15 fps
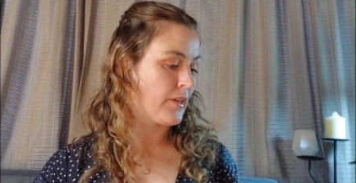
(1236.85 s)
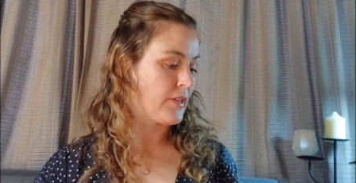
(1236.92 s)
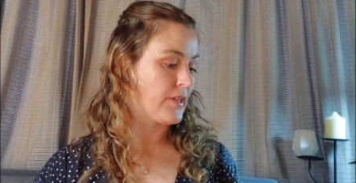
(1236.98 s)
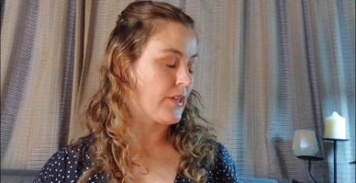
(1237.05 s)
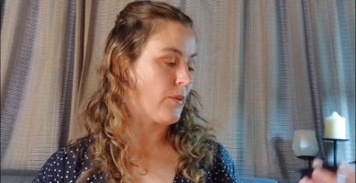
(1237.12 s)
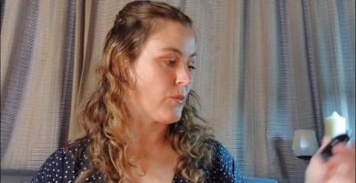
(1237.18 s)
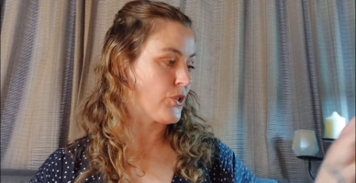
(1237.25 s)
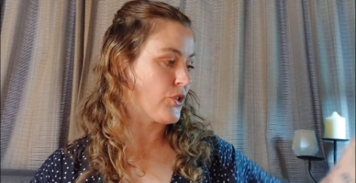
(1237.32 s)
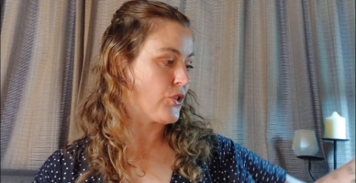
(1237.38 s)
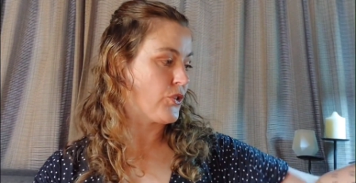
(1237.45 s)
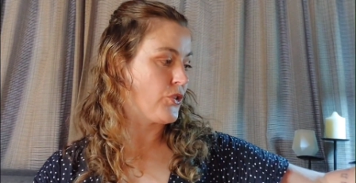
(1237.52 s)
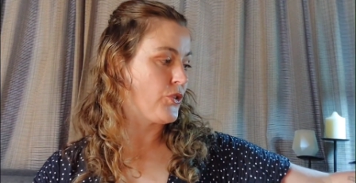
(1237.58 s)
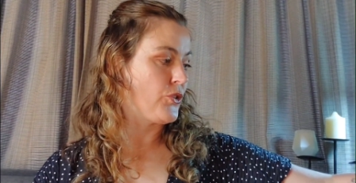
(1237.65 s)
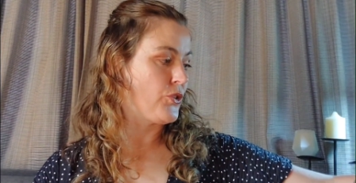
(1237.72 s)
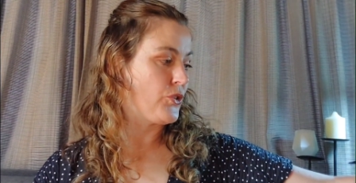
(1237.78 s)
So that was
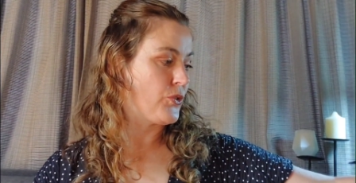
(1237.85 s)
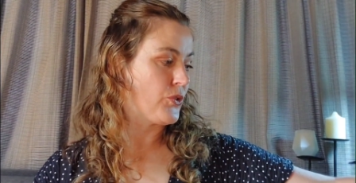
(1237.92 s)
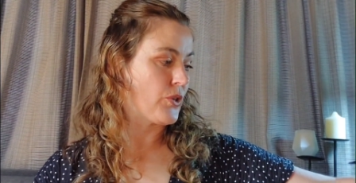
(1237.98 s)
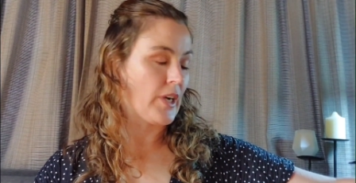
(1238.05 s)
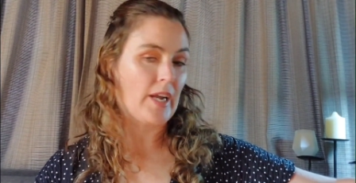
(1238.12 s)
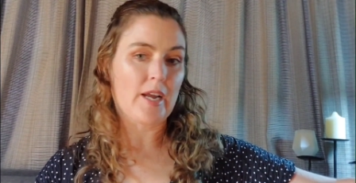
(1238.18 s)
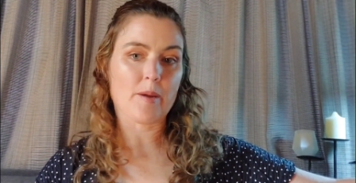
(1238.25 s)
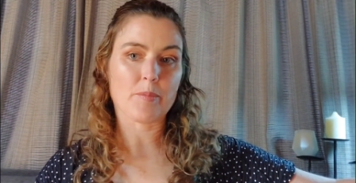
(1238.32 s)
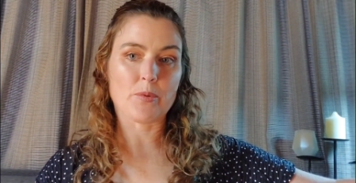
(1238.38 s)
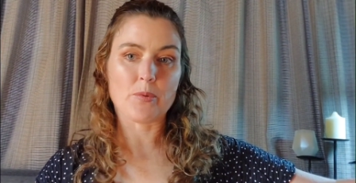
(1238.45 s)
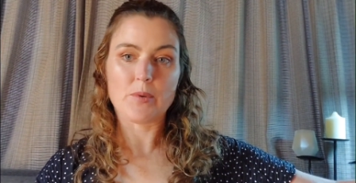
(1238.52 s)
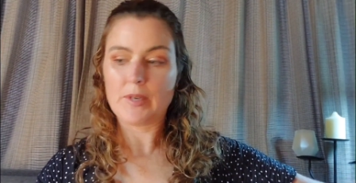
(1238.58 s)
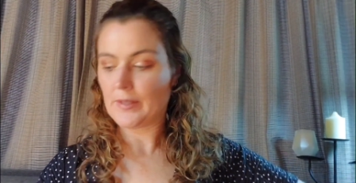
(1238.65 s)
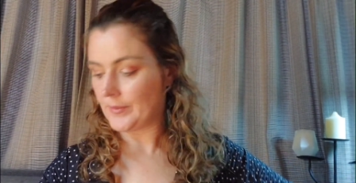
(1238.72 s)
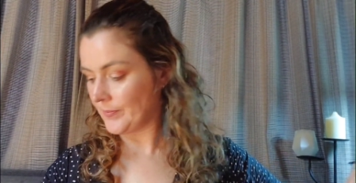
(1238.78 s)
New York
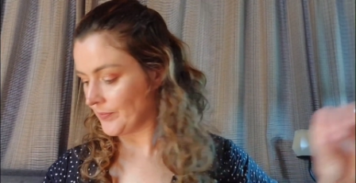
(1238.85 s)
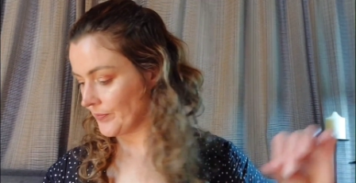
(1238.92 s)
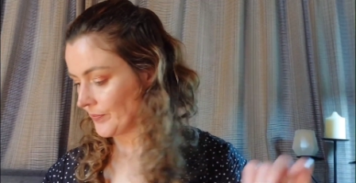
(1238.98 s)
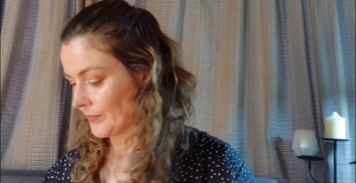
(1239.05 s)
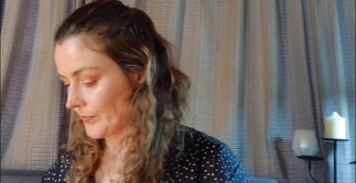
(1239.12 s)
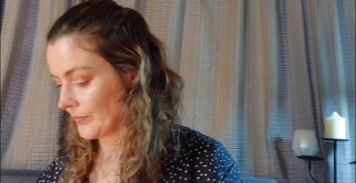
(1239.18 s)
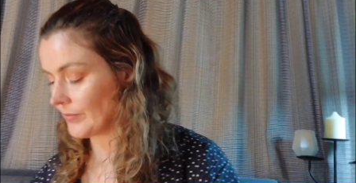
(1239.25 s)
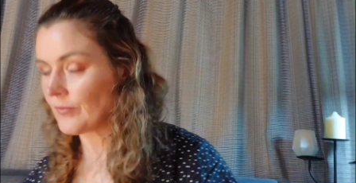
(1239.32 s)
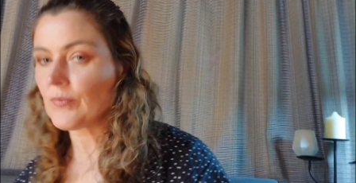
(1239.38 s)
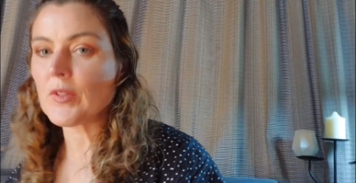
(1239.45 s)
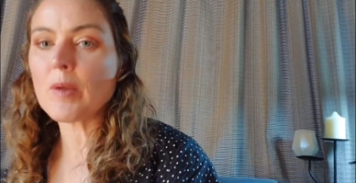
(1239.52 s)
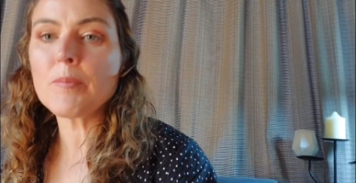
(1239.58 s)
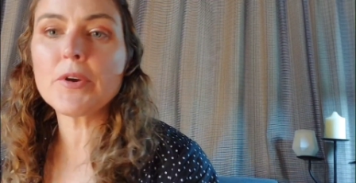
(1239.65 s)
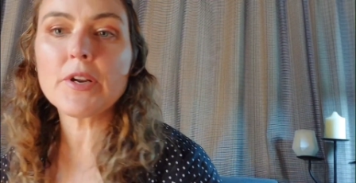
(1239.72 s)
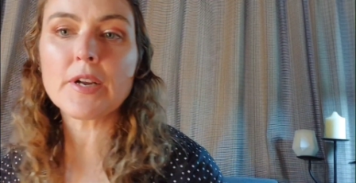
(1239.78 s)
Apple.
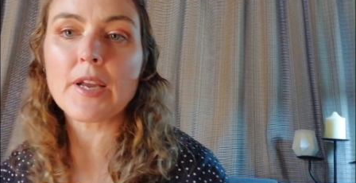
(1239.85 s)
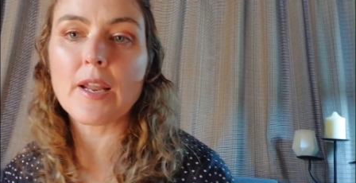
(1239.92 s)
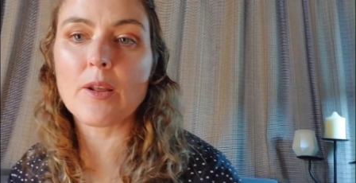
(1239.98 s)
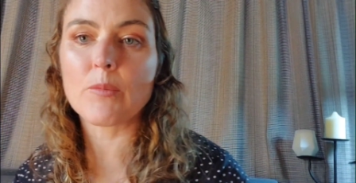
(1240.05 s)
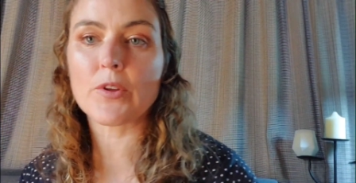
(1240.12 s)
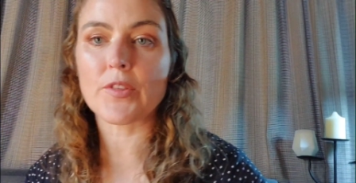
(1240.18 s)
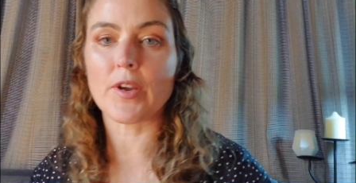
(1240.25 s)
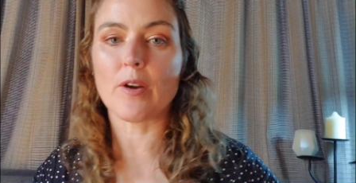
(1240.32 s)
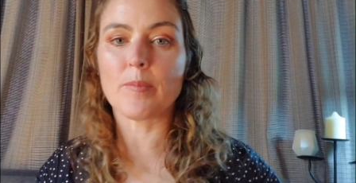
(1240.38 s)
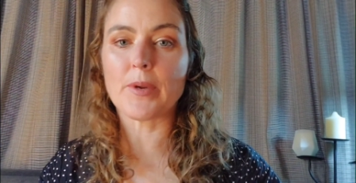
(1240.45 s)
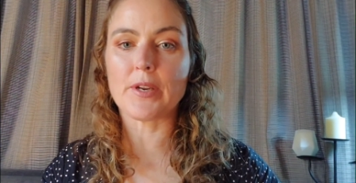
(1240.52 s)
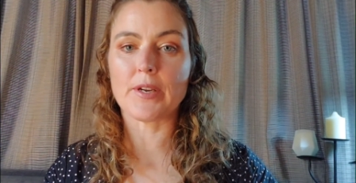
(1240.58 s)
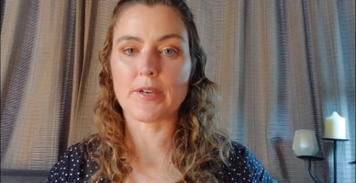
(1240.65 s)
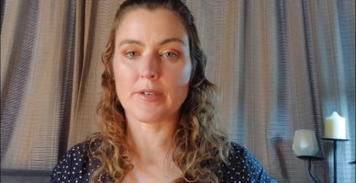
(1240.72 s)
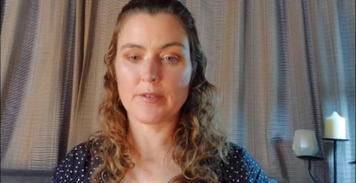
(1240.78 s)
Bit of colour without
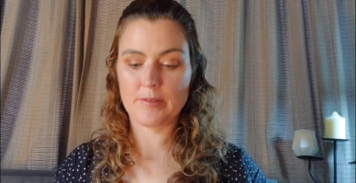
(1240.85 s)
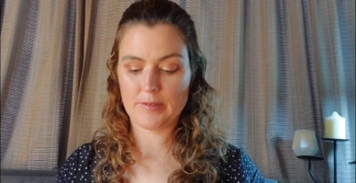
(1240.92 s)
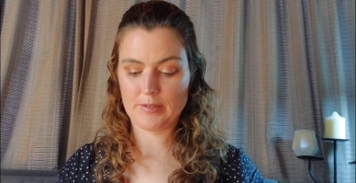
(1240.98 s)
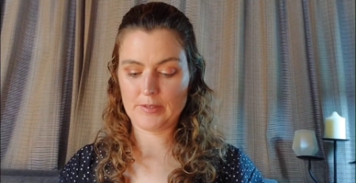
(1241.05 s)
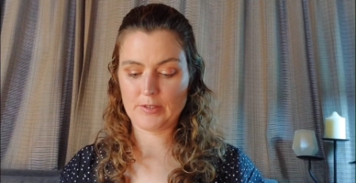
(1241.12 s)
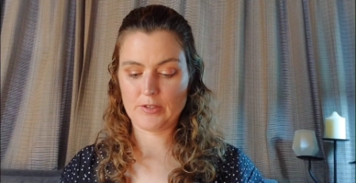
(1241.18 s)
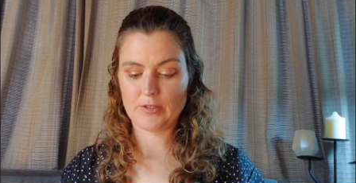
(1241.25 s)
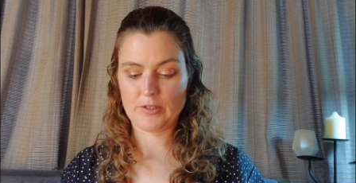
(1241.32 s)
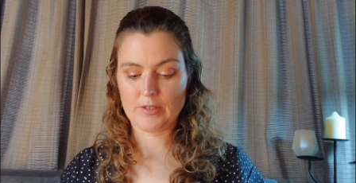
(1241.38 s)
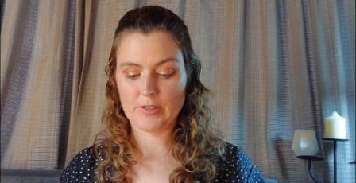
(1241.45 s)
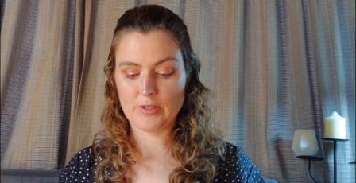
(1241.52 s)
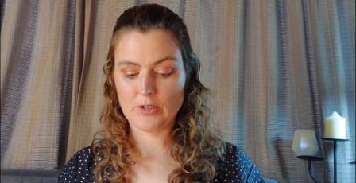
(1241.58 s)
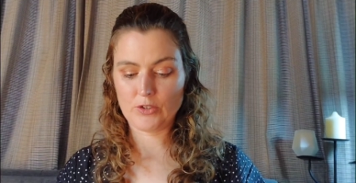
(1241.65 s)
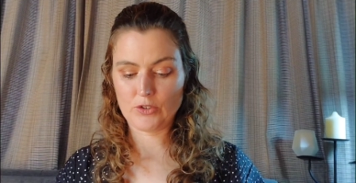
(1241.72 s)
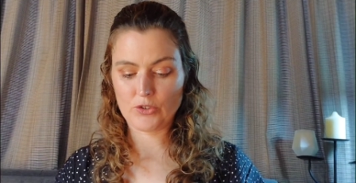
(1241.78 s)
being
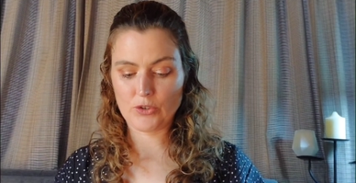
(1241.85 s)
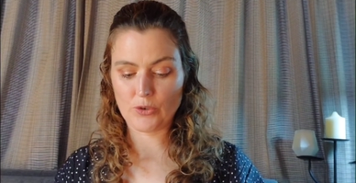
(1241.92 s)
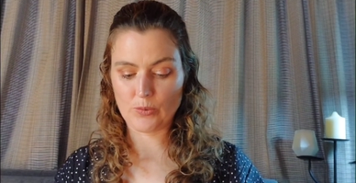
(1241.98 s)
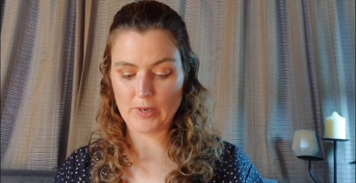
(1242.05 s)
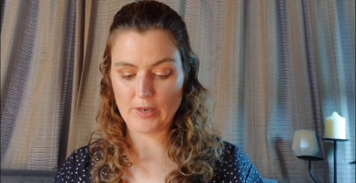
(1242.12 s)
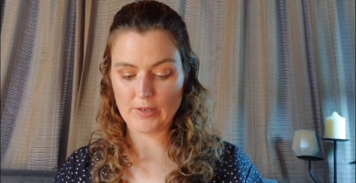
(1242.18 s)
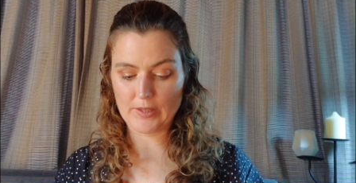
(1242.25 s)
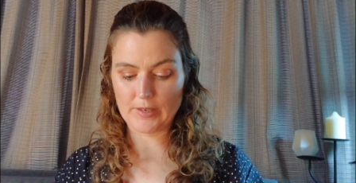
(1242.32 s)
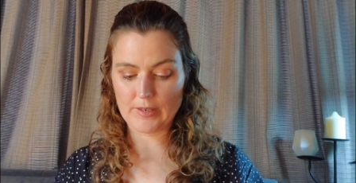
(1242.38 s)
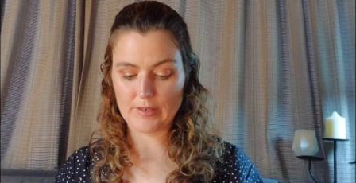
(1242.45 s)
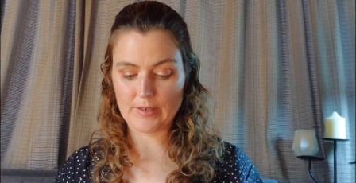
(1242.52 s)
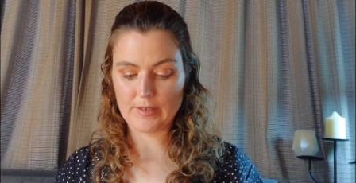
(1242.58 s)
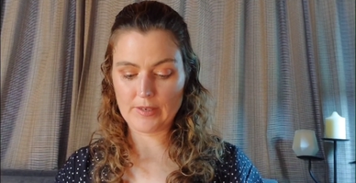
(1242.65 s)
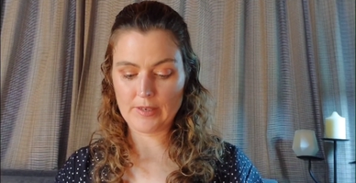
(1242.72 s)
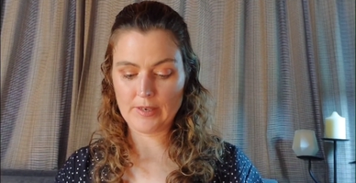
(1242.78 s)
too out there.
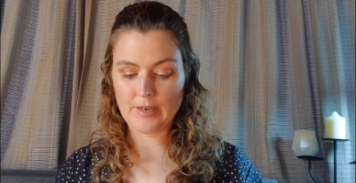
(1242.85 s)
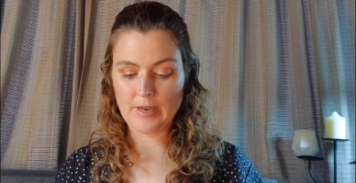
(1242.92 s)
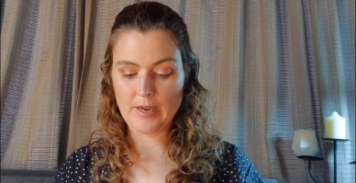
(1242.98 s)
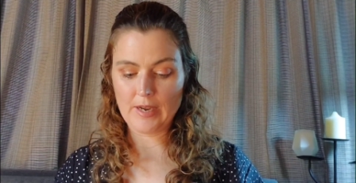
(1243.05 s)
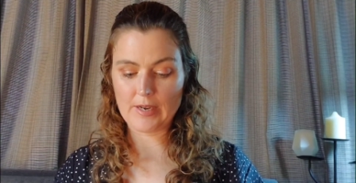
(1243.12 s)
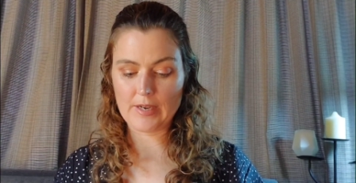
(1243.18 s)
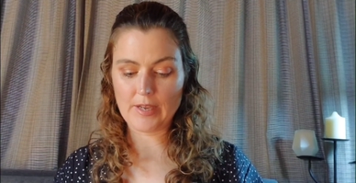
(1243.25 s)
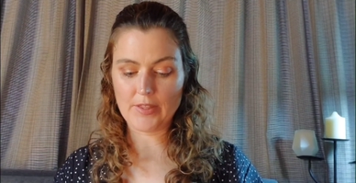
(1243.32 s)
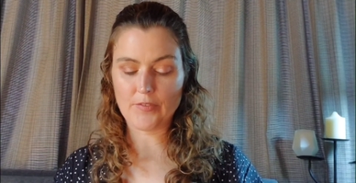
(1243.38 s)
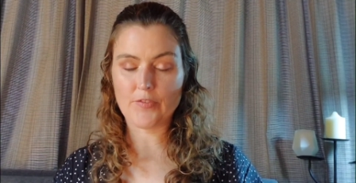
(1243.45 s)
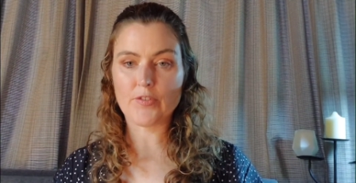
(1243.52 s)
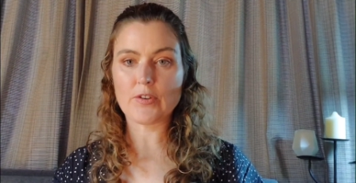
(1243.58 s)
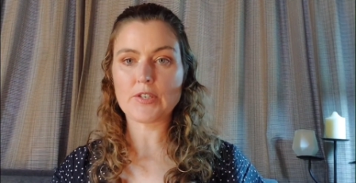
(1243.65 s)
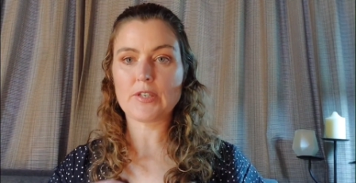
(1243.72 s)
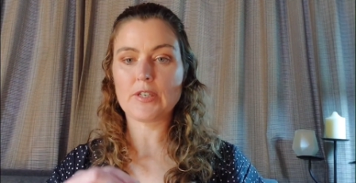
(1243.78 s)
Another
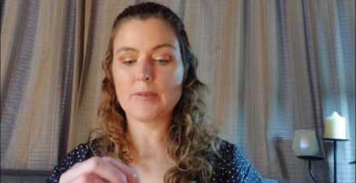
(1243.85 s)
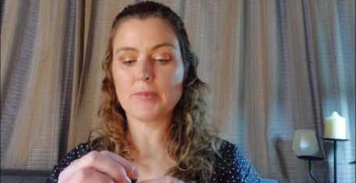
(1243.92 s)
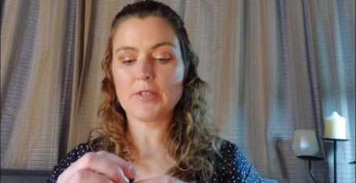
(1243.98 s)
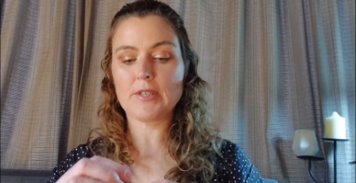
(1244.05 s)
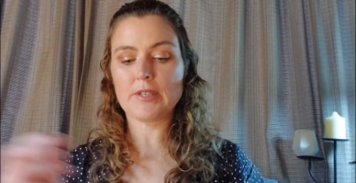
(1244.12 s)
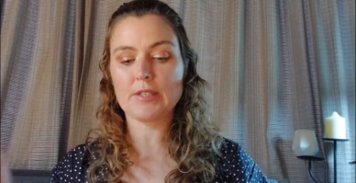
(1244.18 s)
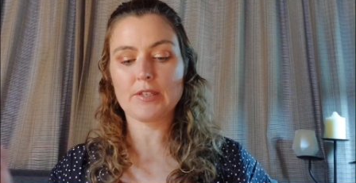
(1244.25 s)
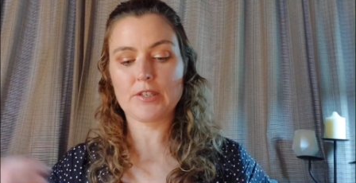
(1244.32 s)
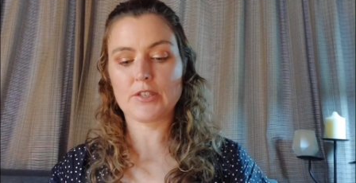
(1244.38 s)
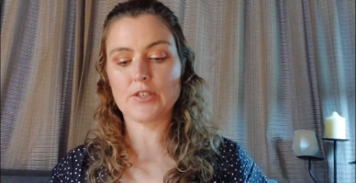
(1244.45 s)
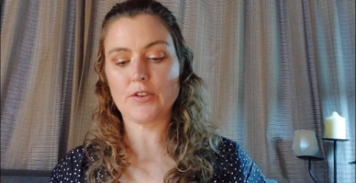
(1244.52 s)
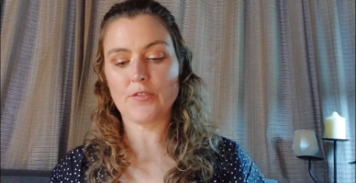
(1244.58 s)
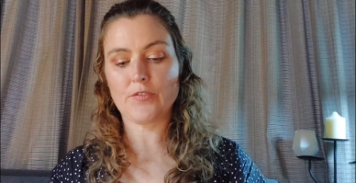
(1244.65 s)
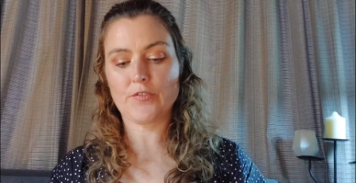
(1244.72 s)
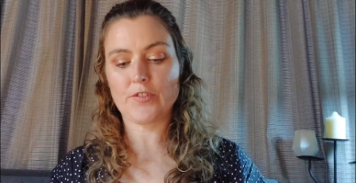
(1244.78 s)
frost lipstick. This
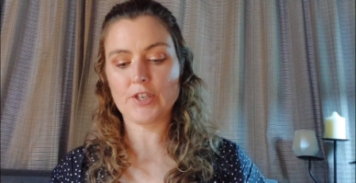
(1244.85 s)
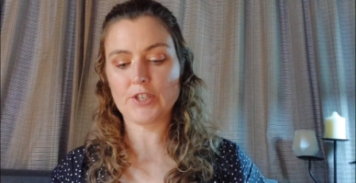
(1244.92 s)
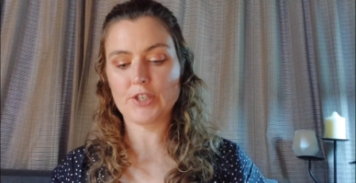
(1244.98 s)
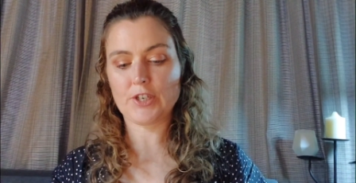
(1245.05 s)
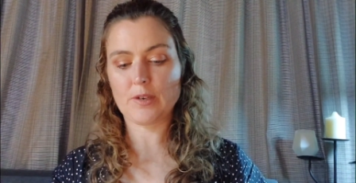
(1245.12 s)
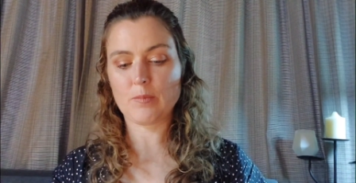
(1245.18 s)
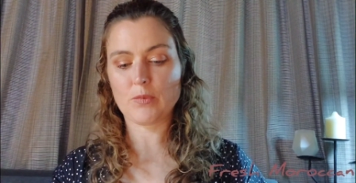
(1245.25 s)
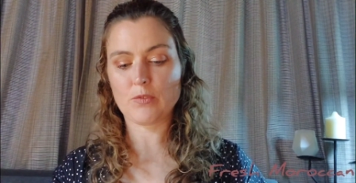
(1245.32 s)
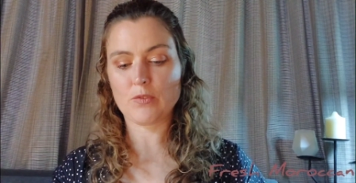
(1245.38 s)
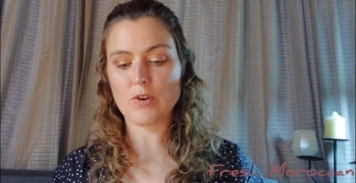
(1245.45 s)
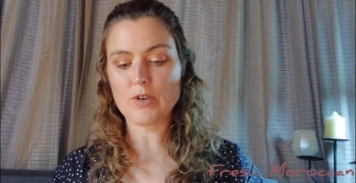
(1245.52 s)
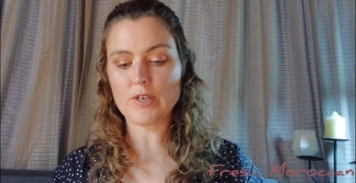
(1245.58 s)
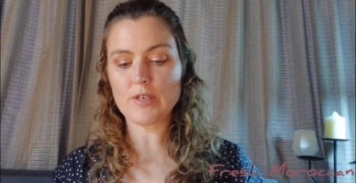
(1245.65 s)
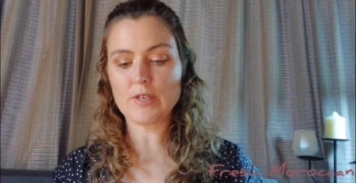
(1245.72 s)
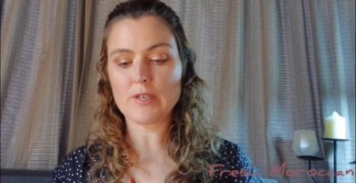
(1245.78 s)
is Fresh
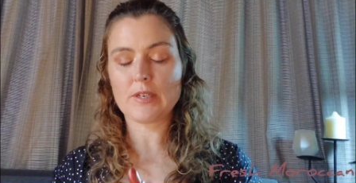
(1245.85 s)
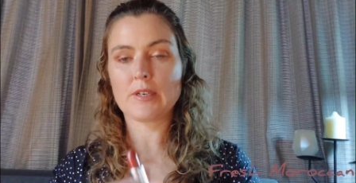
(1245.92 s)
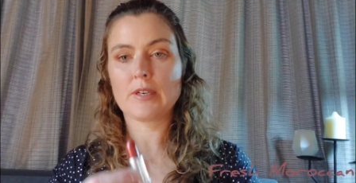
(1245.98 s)
Moroccan.